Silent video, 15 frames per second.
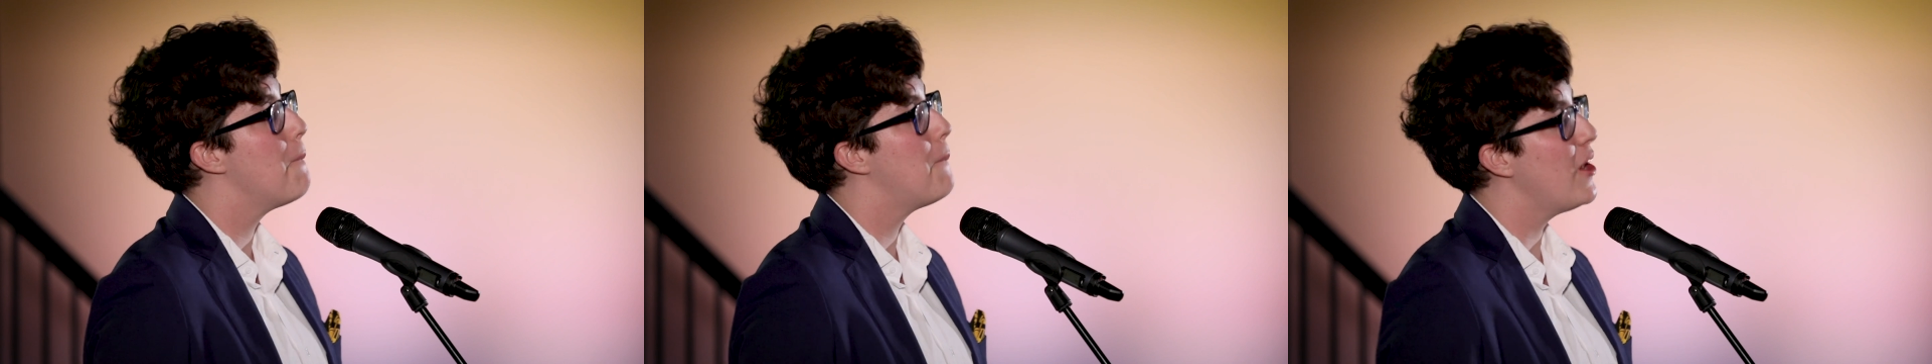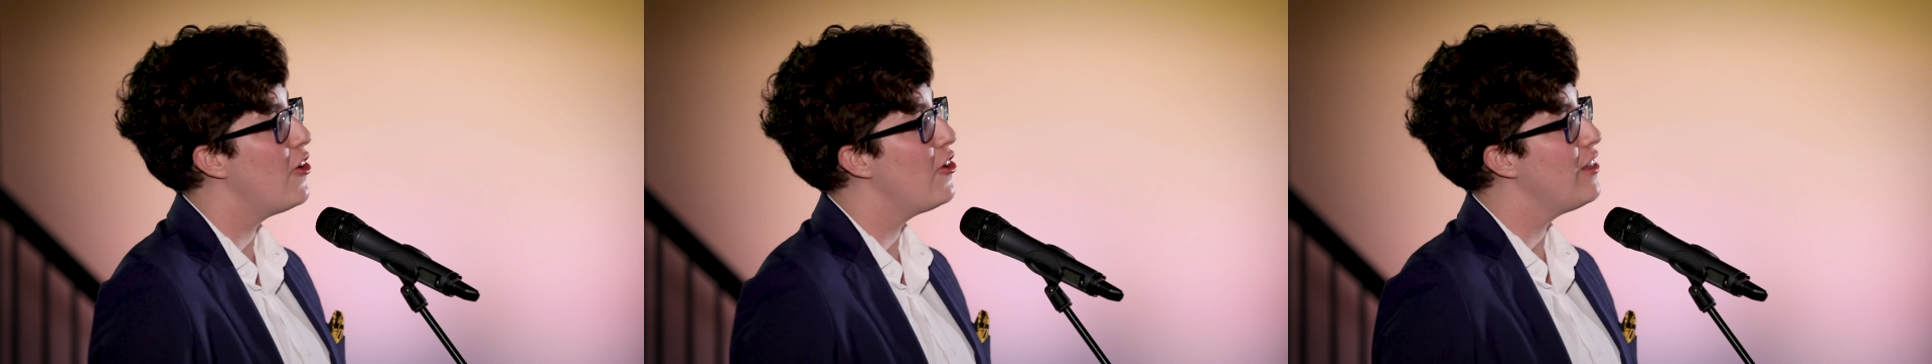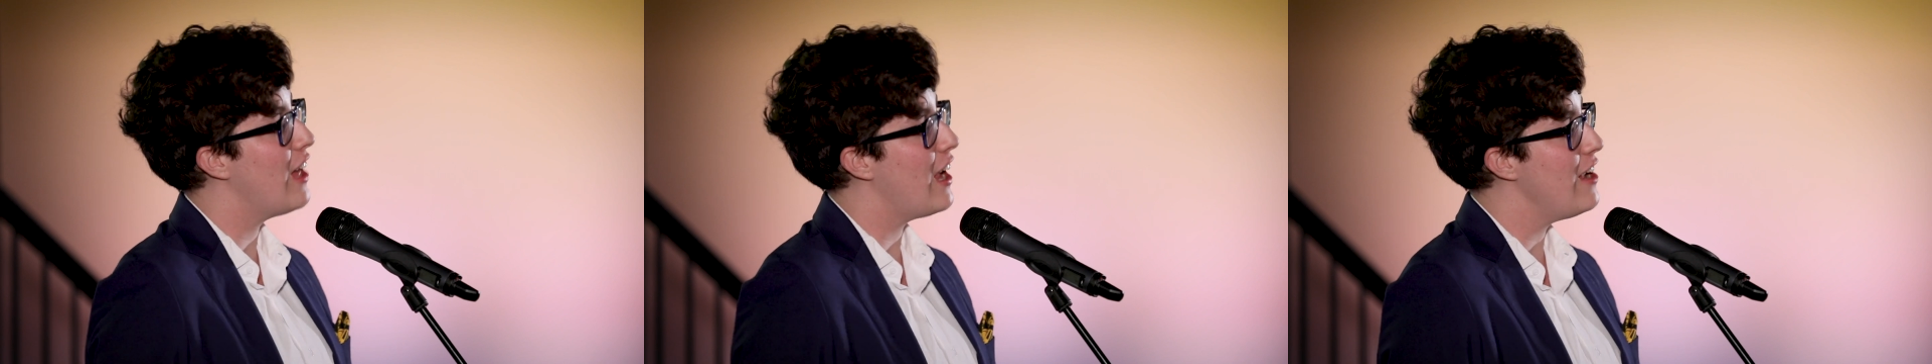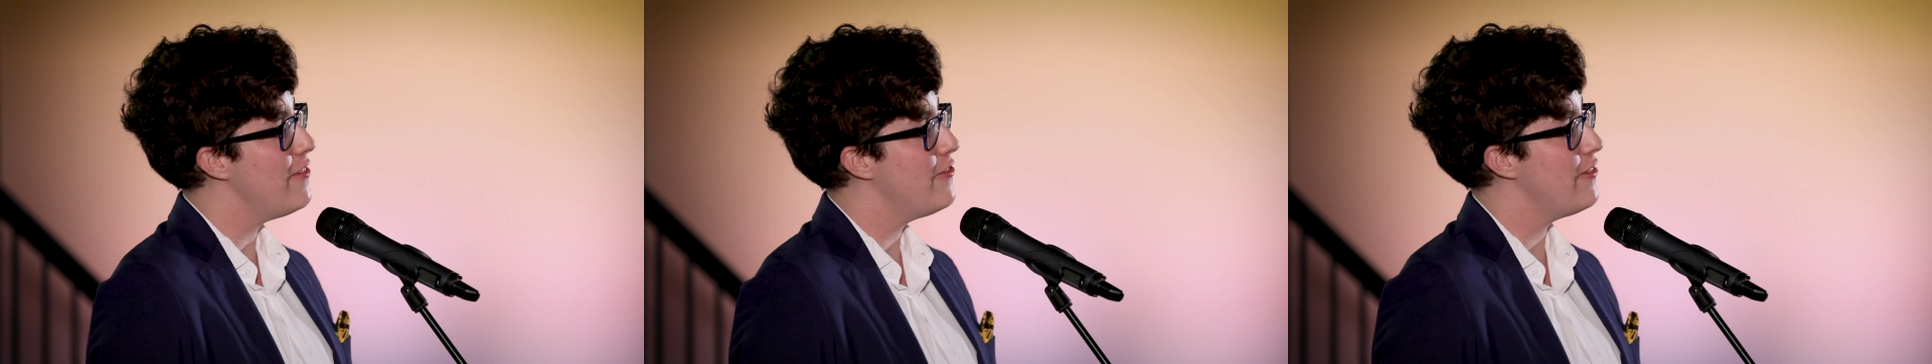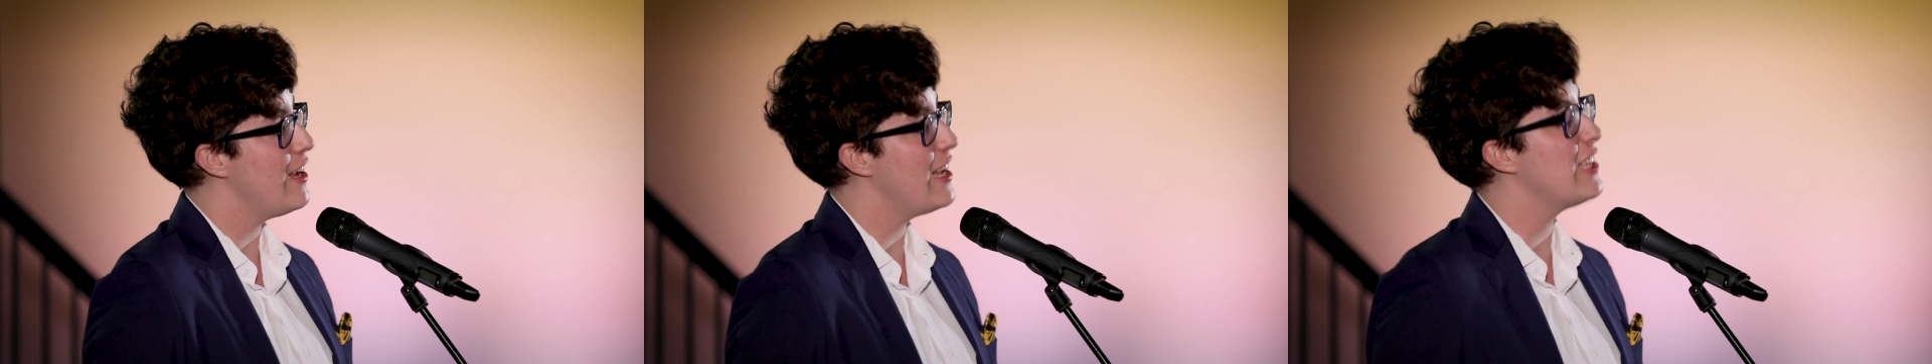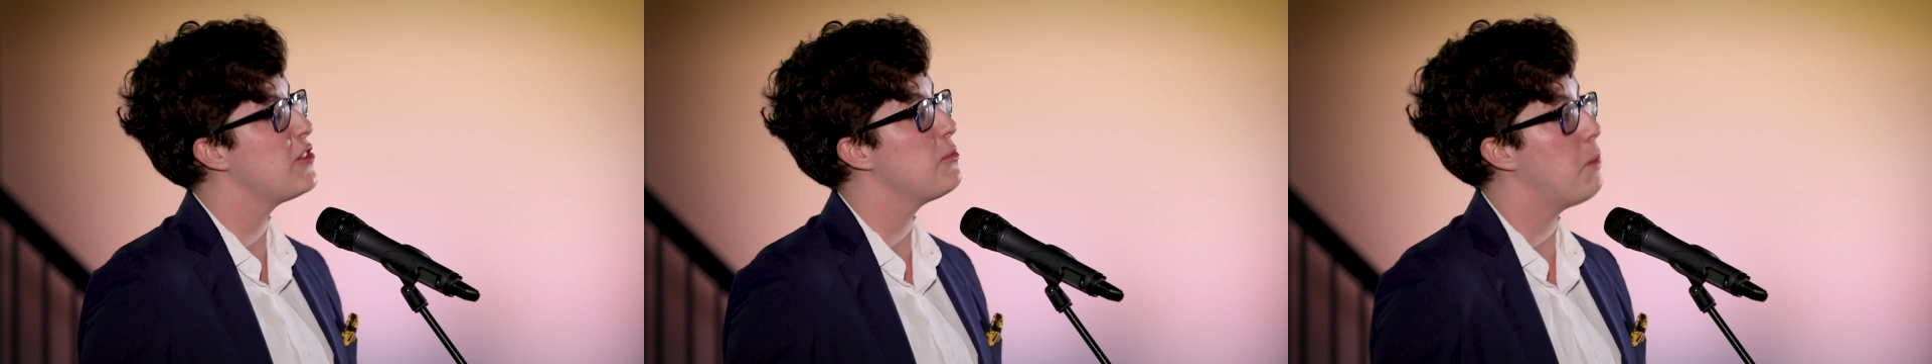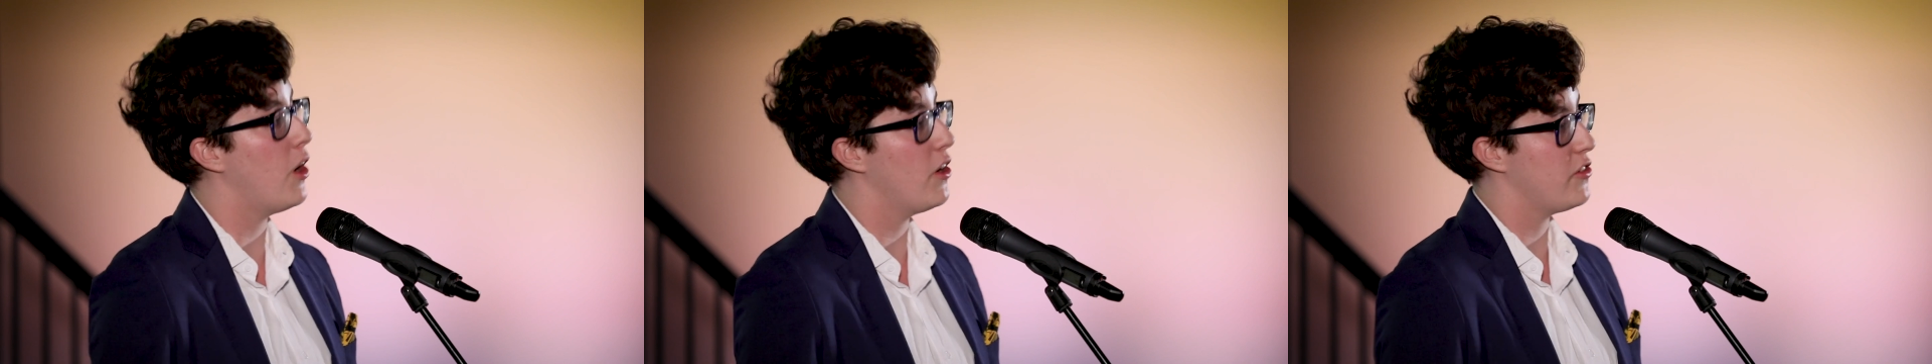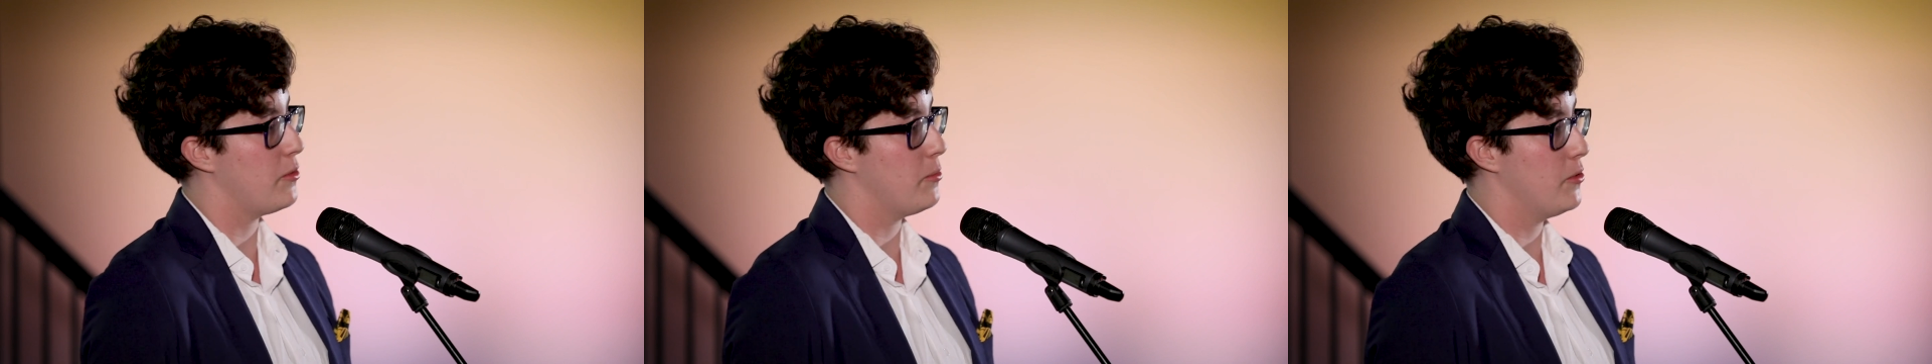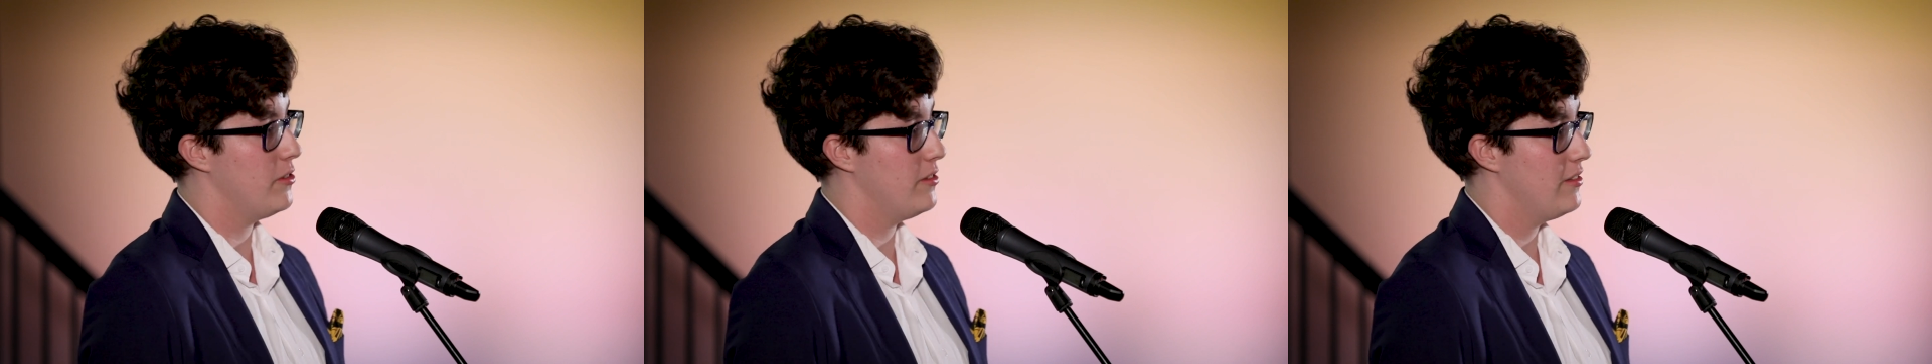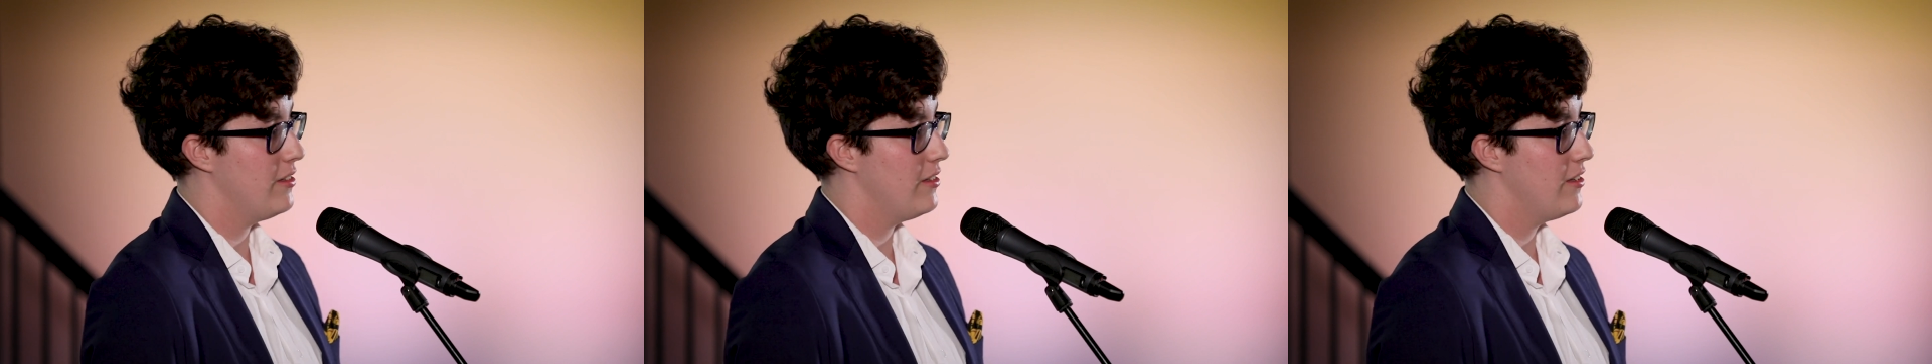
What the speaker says: better life is possible,